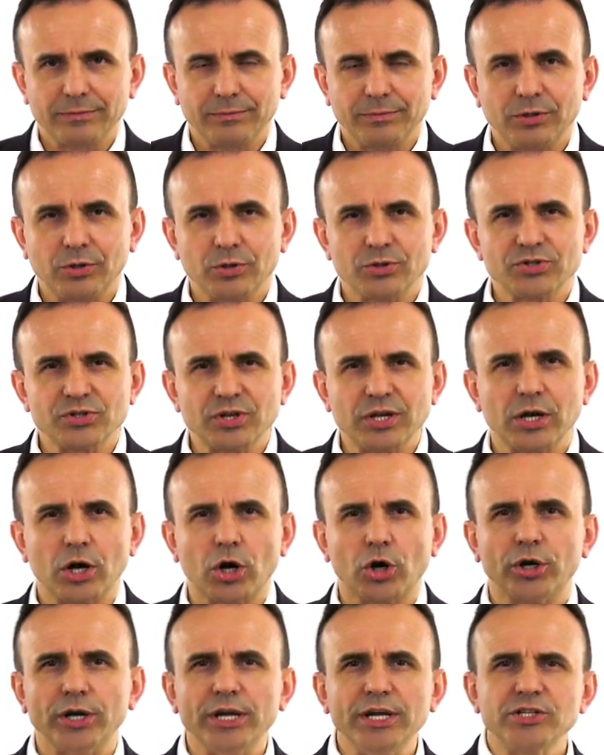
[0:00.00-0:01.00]
because they
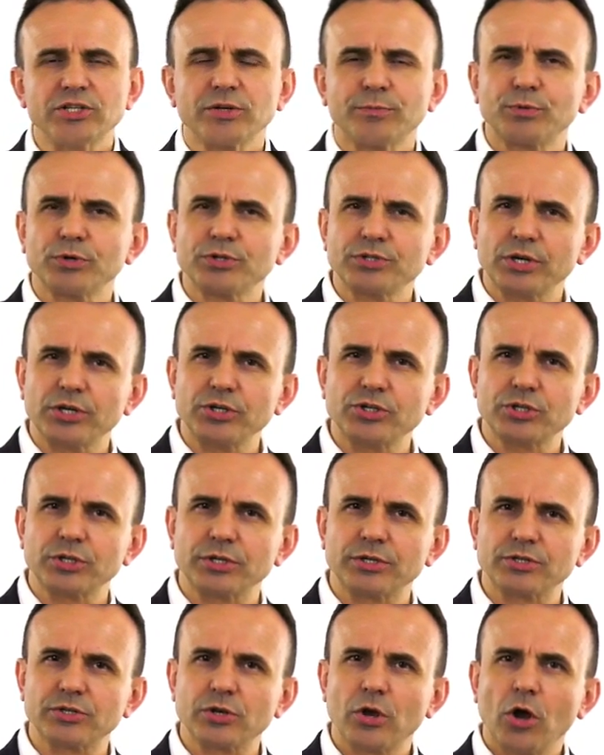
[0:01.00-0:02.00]
are
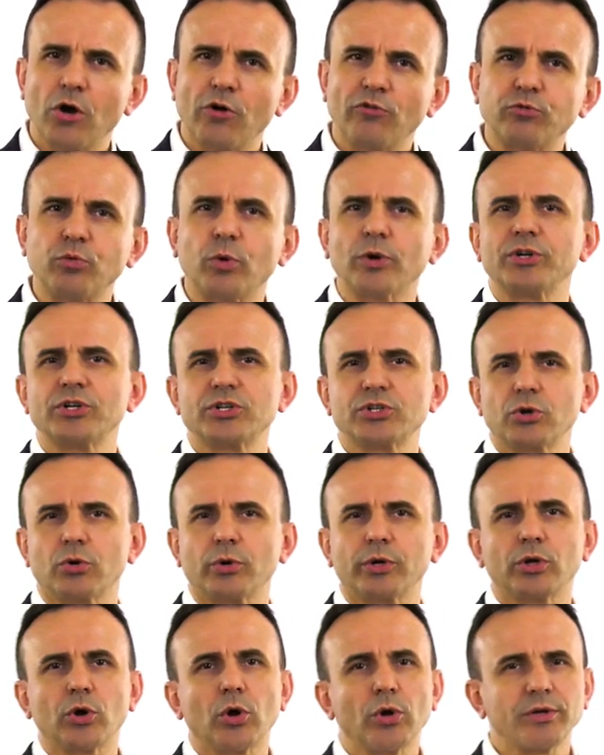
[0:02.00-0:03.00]
interpretations of what is
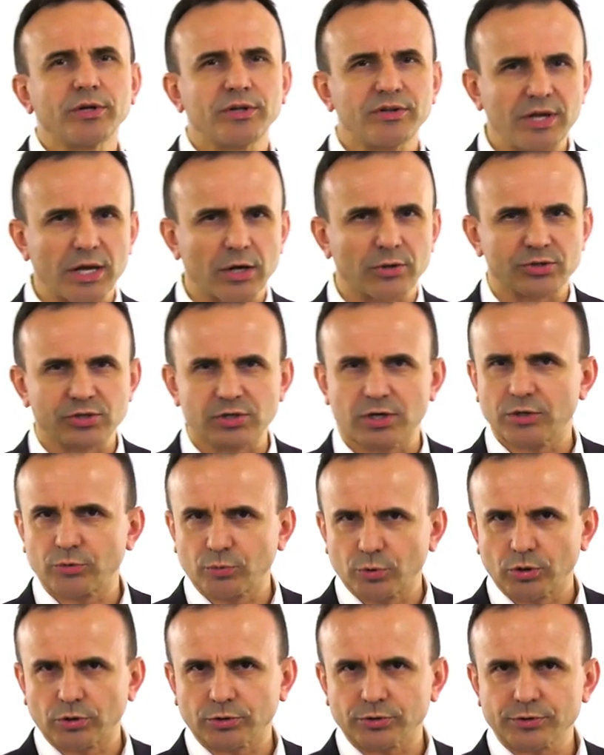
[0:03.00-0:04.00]
going on in the outside
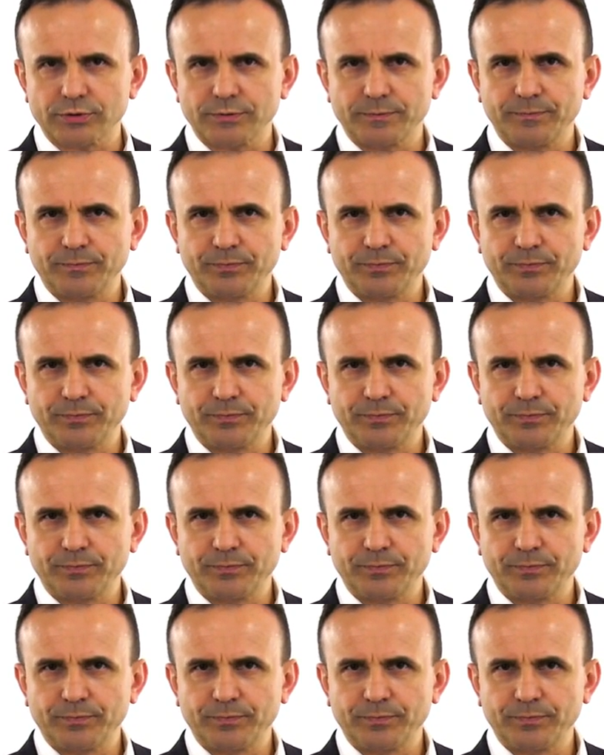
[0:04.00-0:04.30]
world.